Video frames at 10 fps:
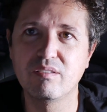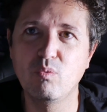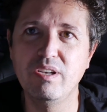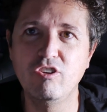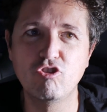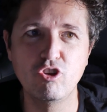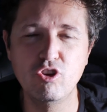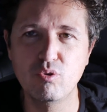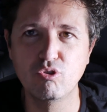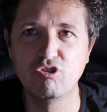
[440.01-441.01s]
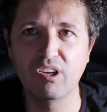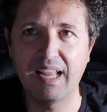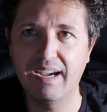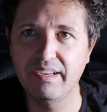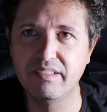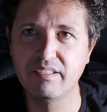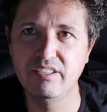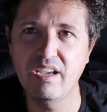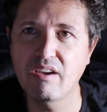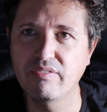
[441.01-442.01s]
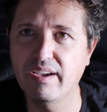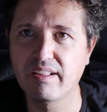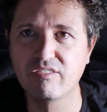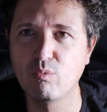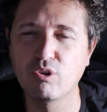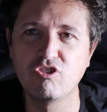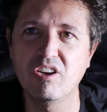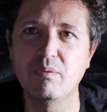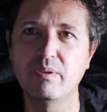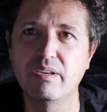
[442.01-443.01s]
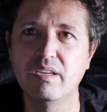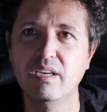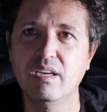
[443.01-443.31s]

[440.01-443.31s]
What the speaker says: we need to use the light, the effects, whatever,